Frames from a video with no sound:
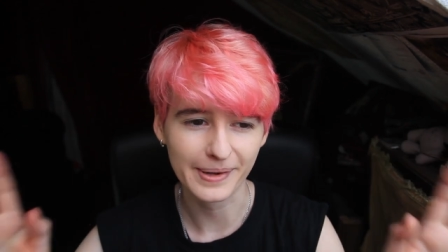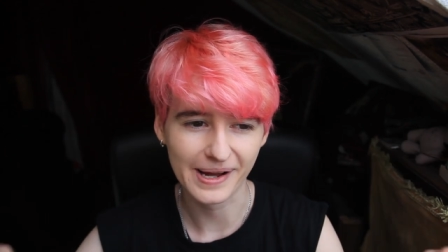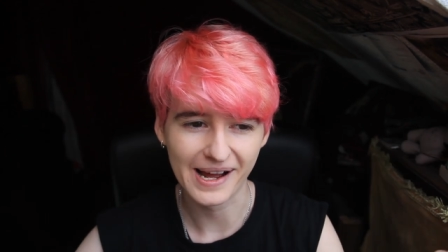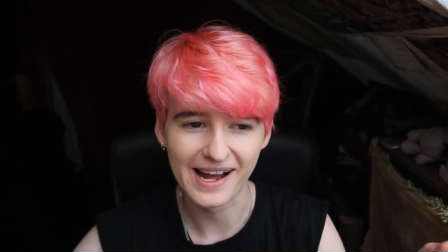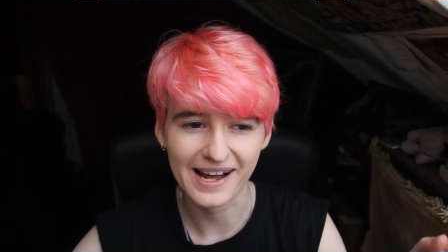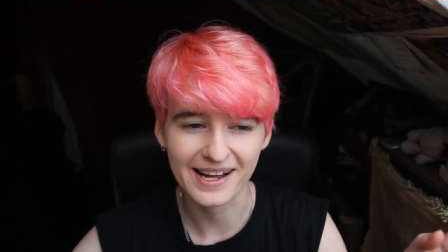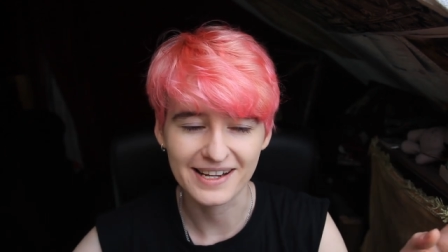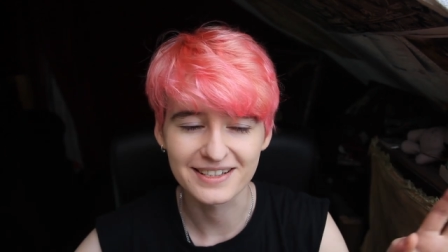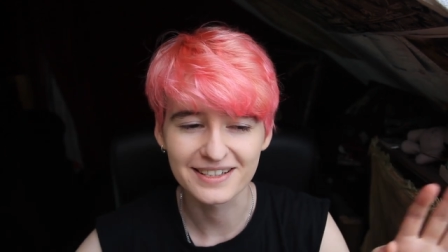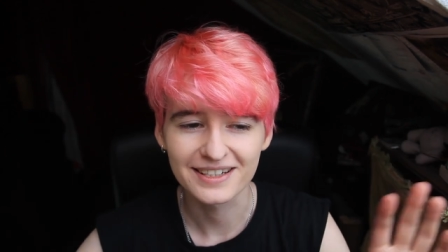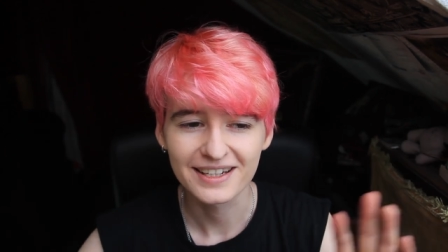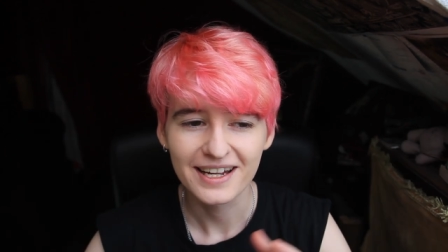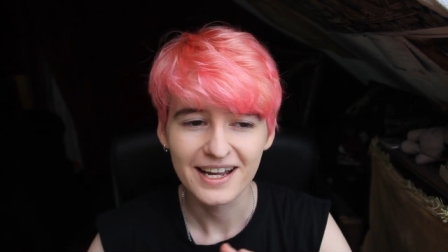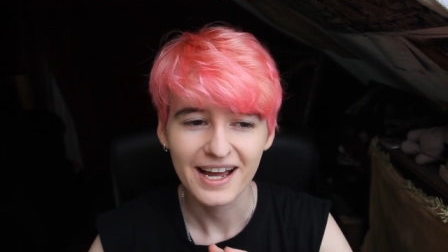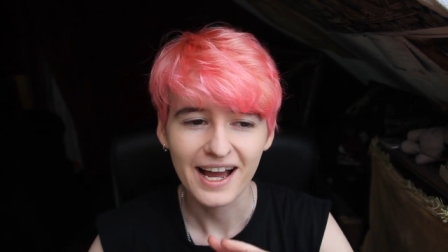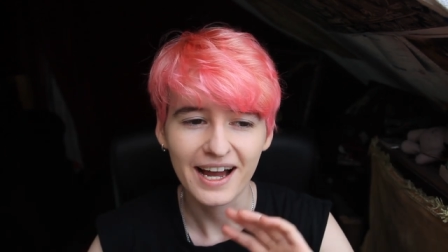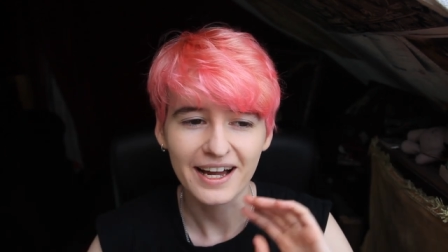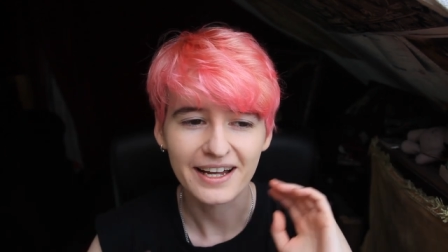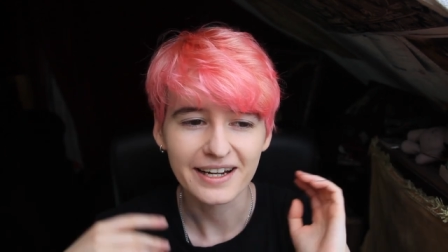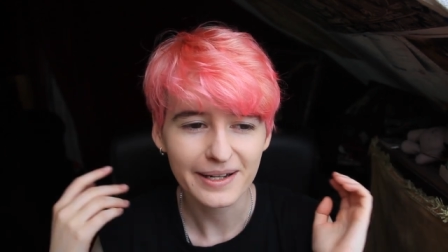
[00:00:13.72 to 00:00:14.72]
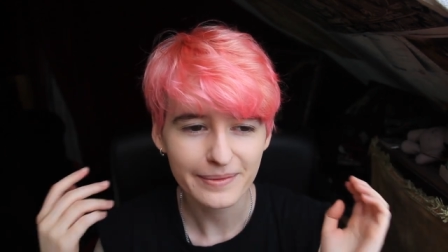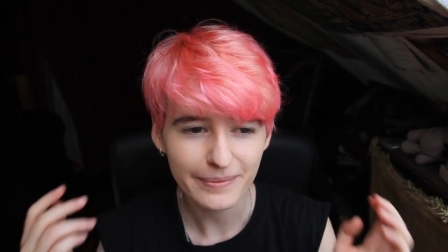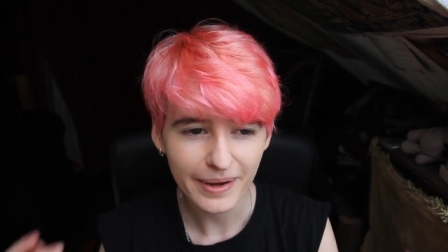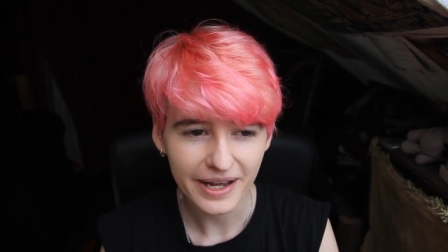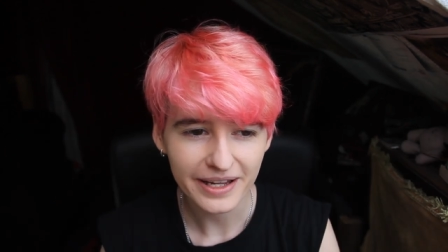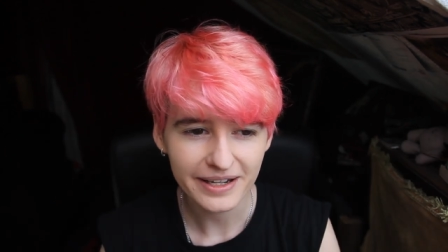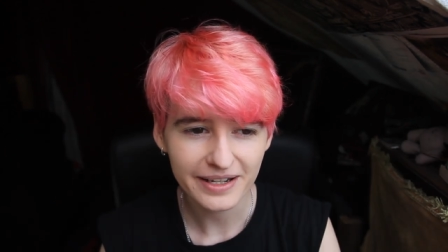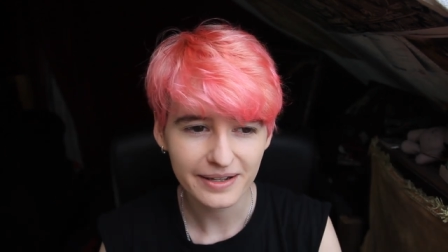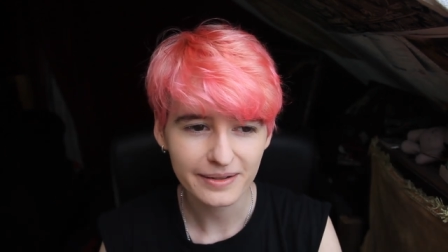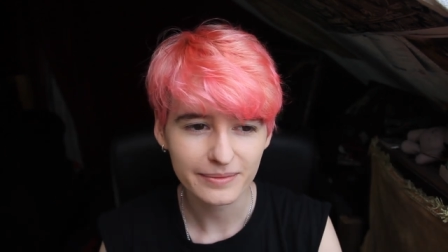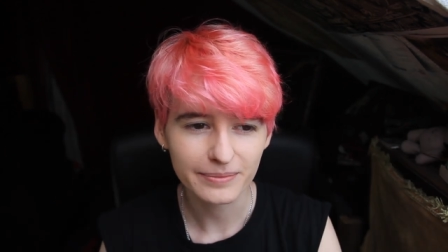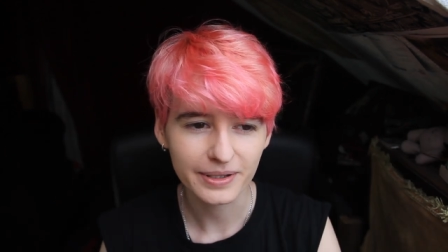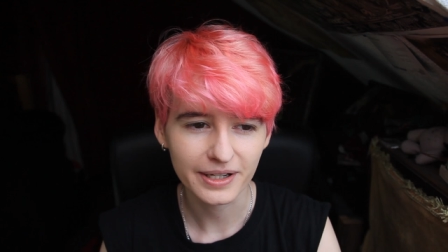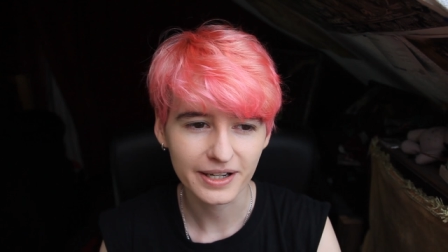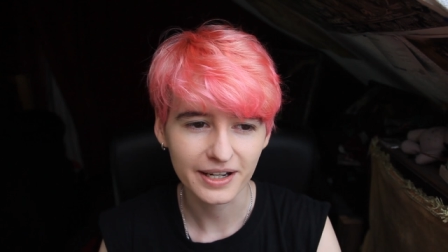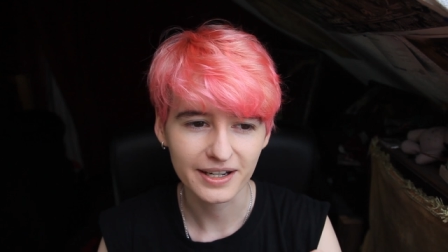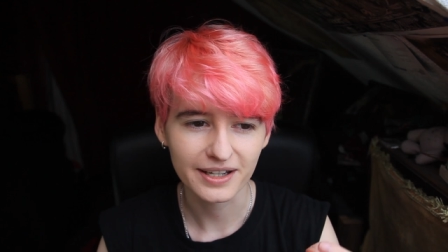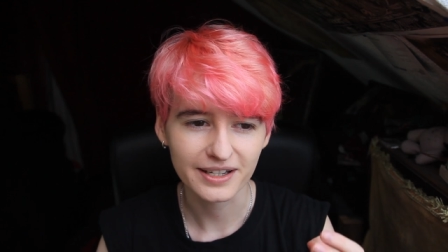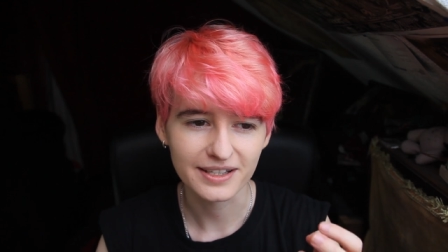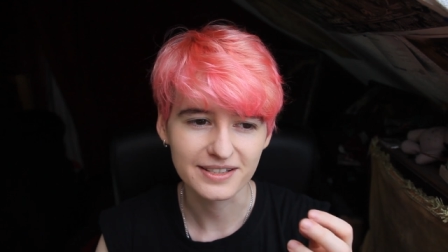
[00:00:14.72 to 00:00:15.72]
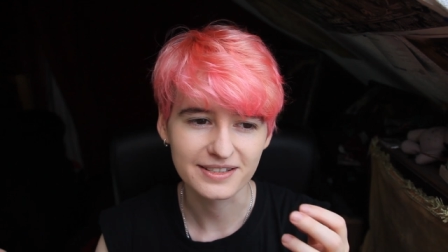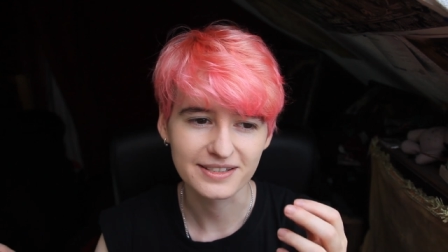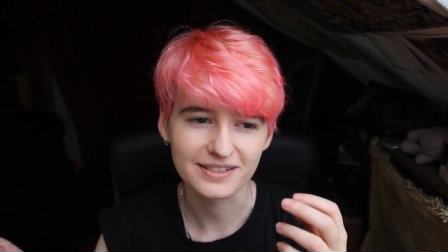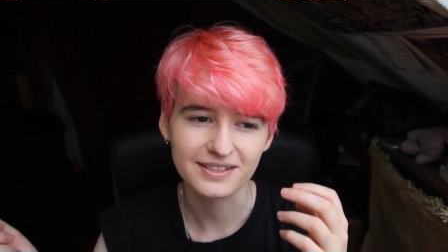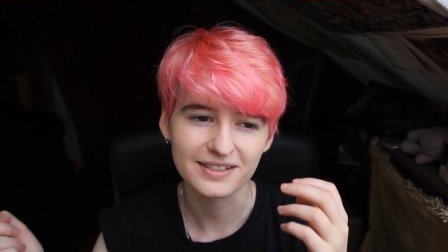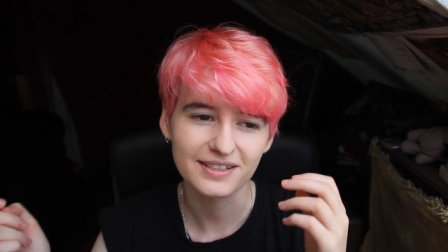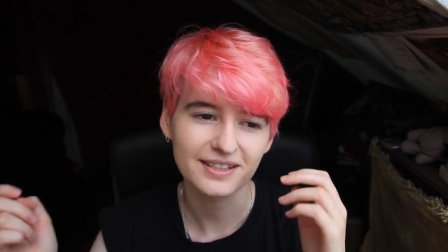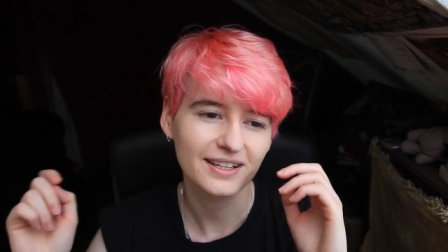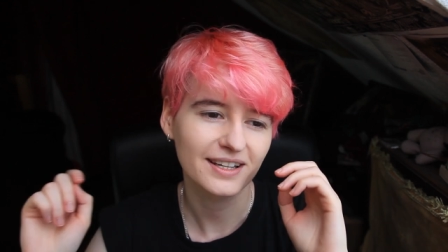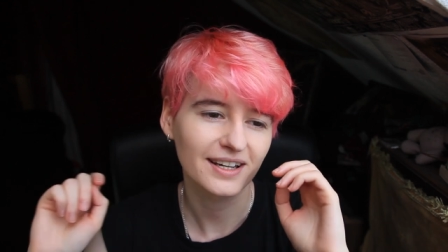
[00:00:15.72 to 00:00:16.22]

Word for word: bad, and I made it because